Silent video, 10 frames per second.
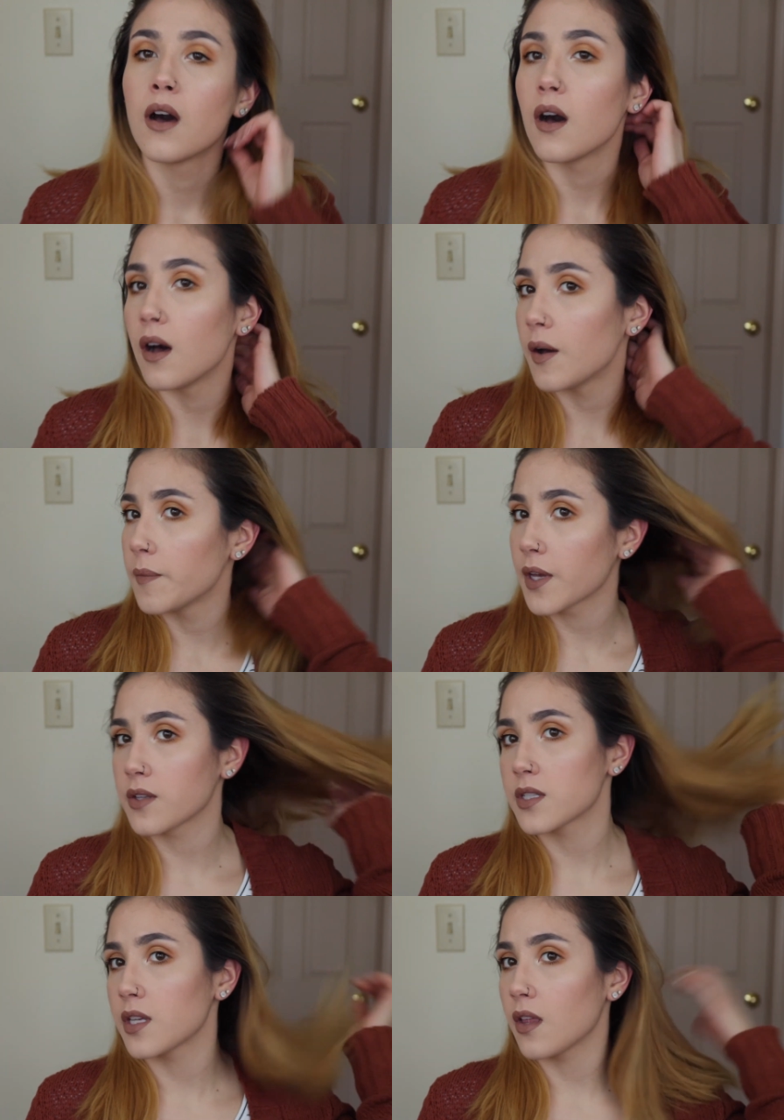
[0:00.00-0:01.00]
Um, the
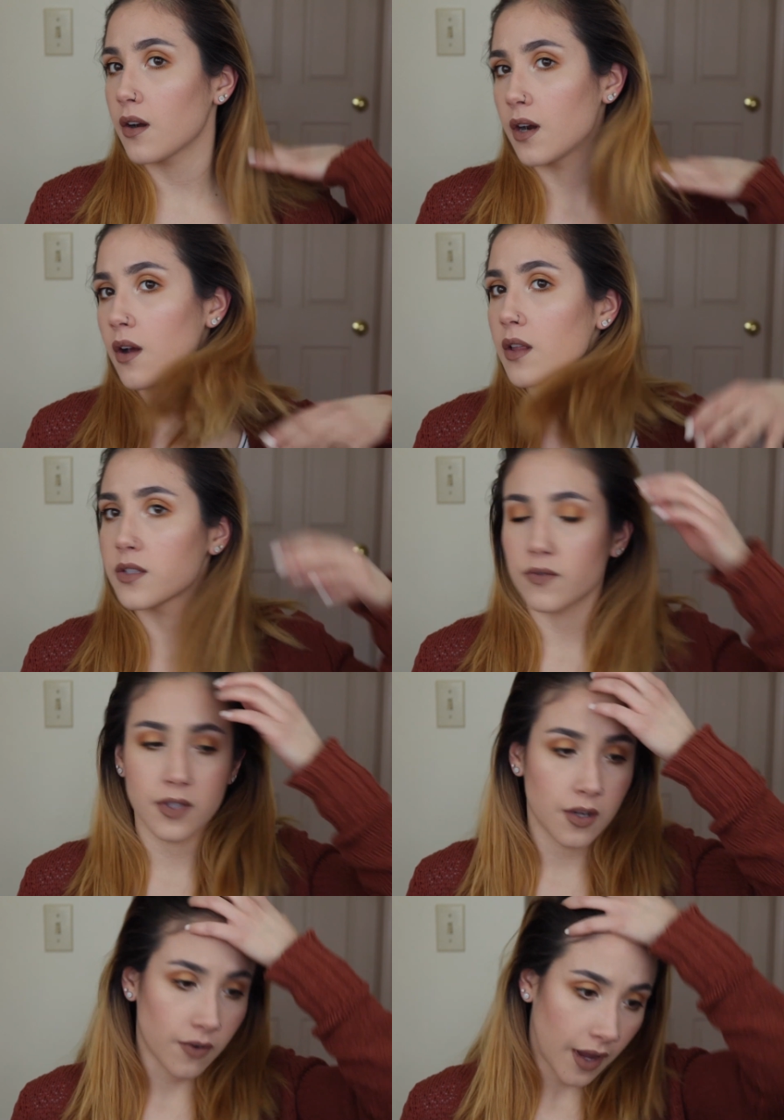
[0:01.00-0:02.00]
concealer and all is
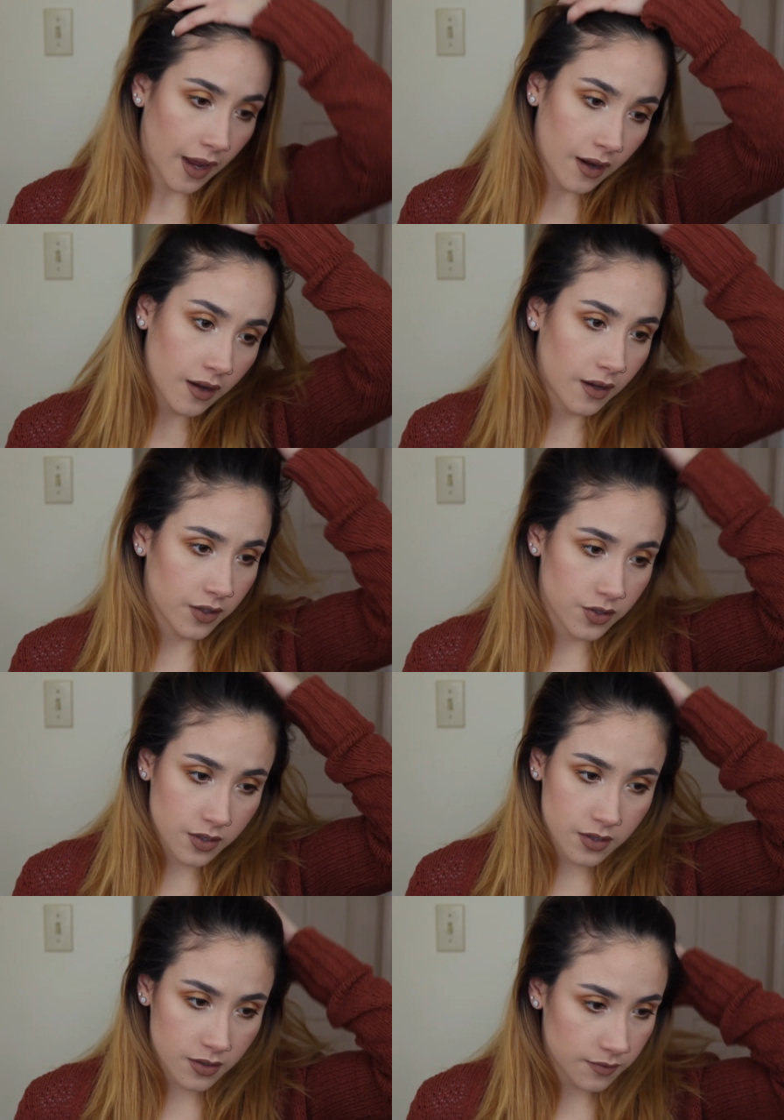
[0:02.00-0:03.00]
really great. I
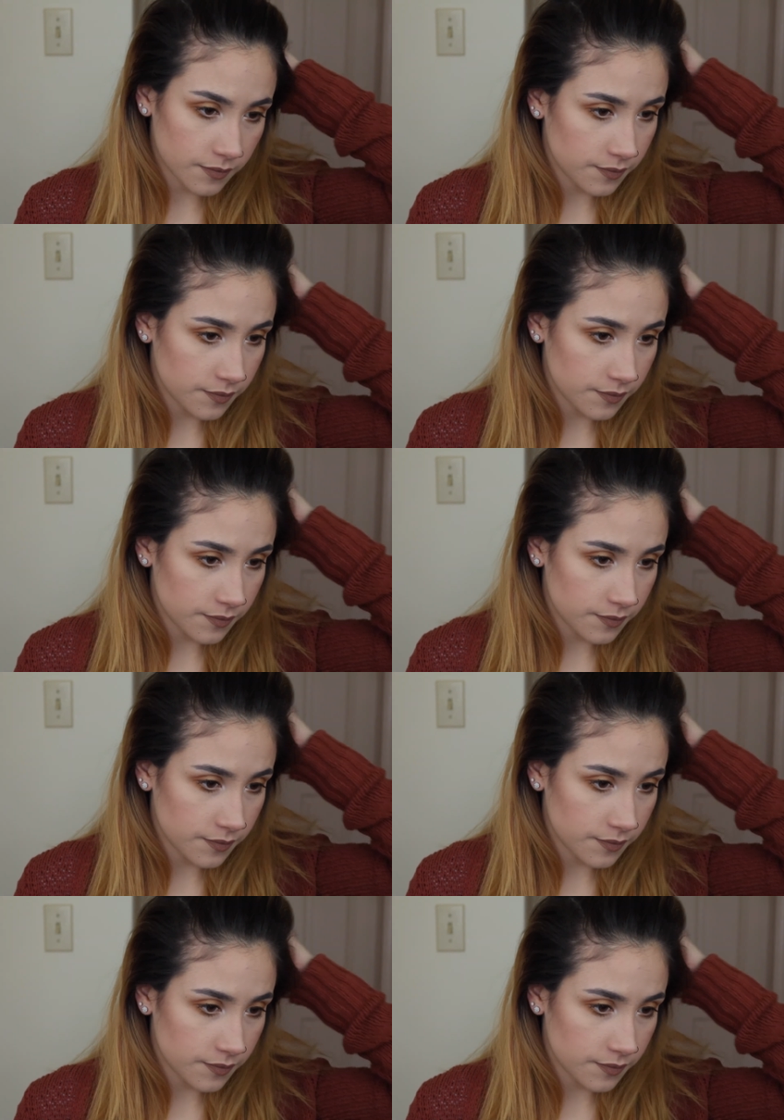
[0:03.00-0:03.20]
just,